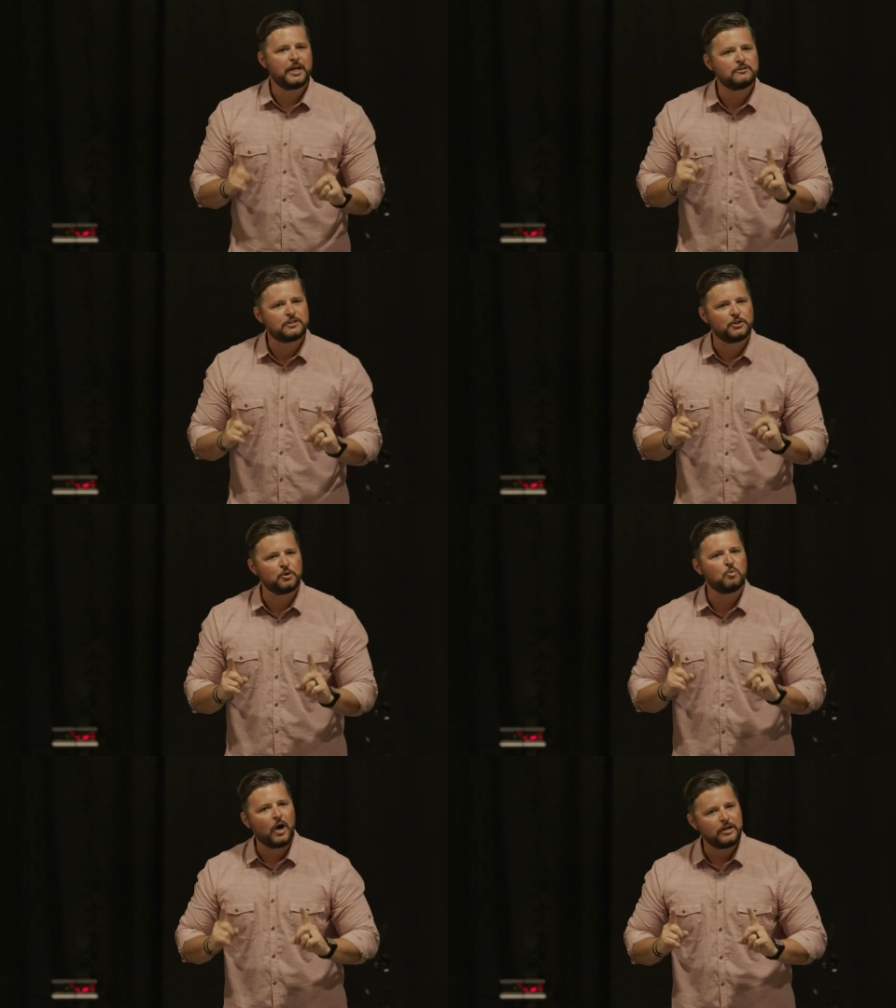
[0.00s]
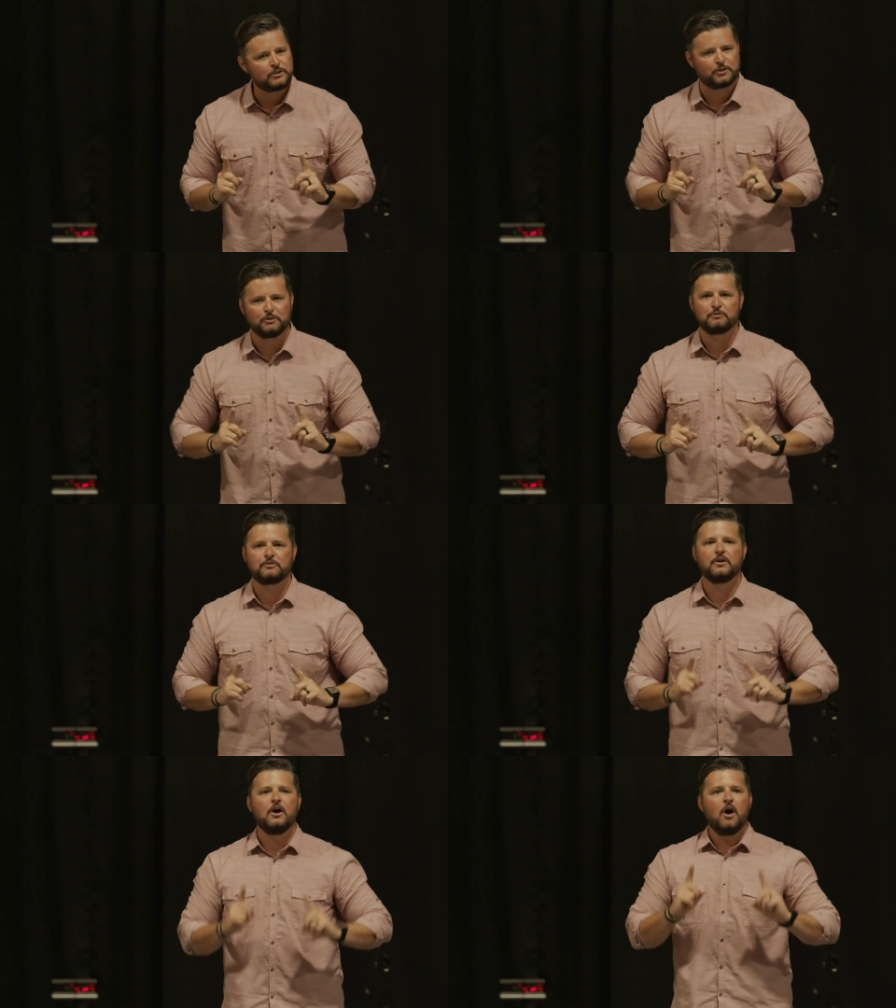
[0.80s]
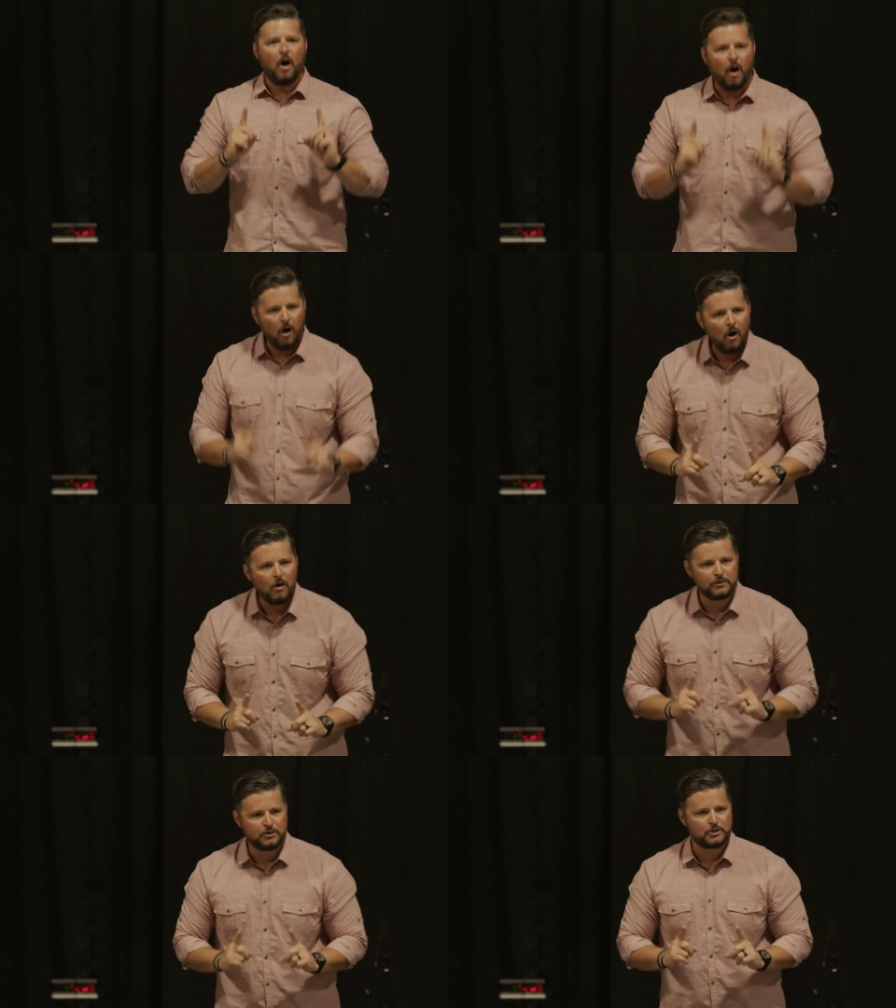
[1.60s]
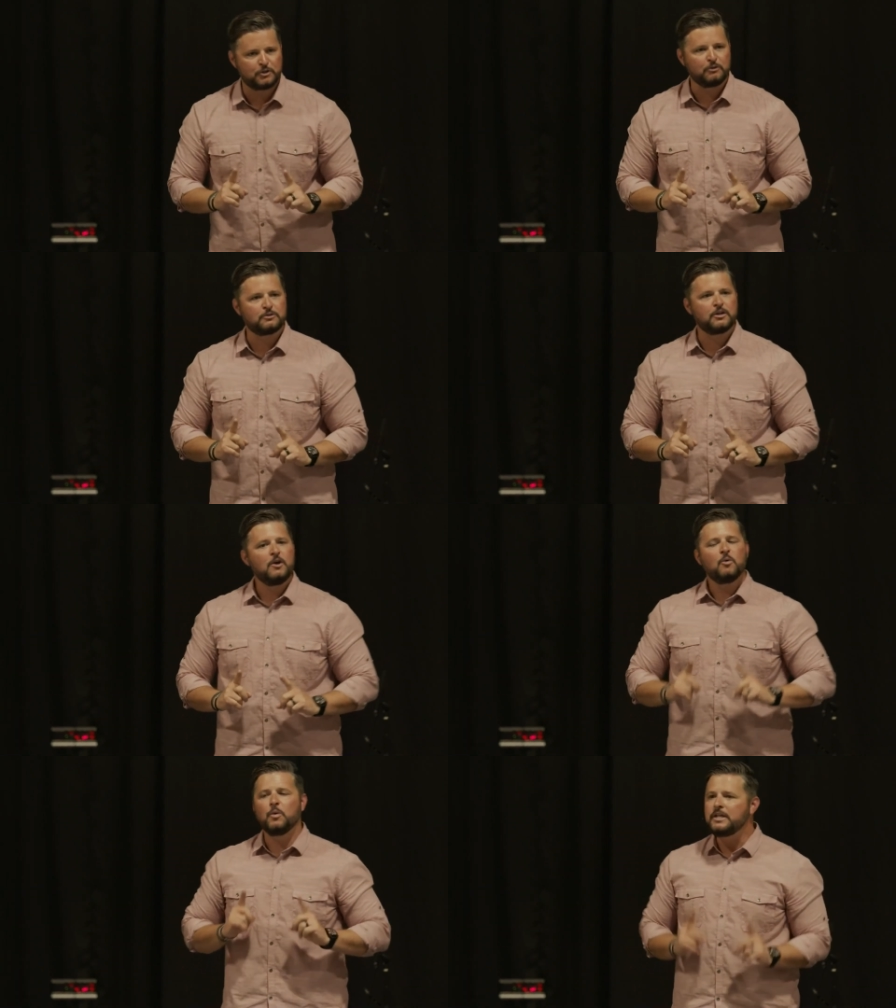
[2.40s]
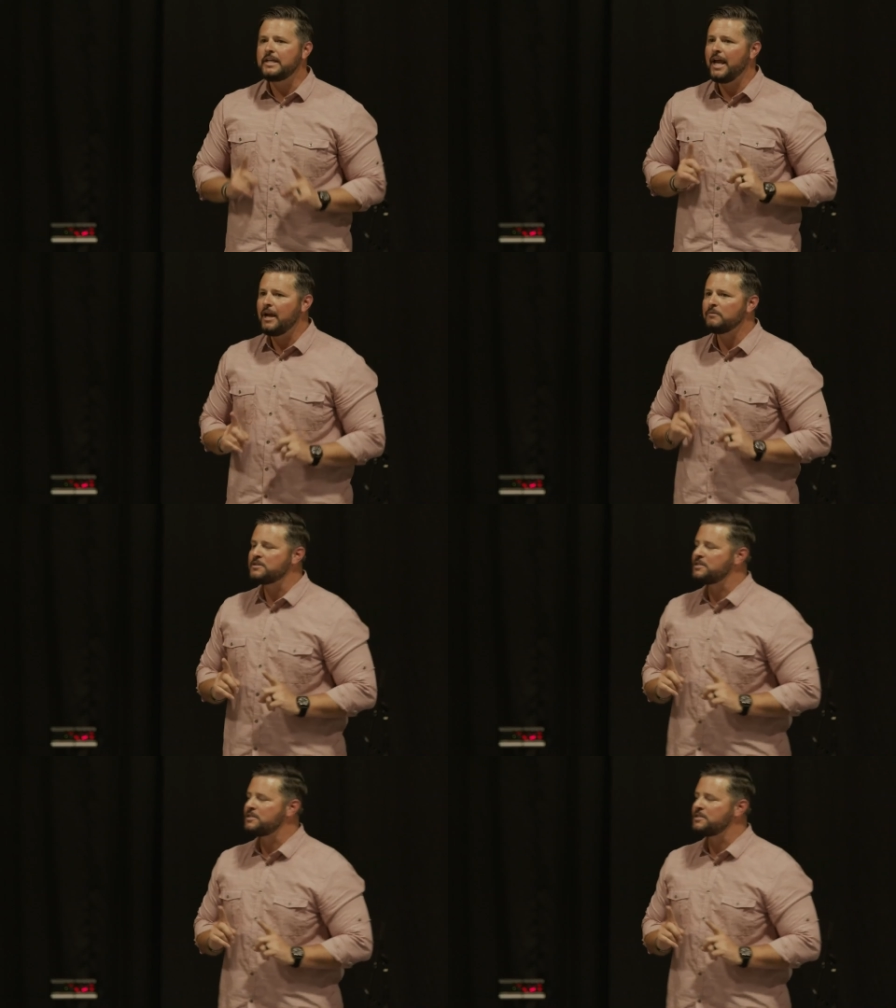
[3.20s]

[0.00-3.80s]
you into what truth? All the truth. We can't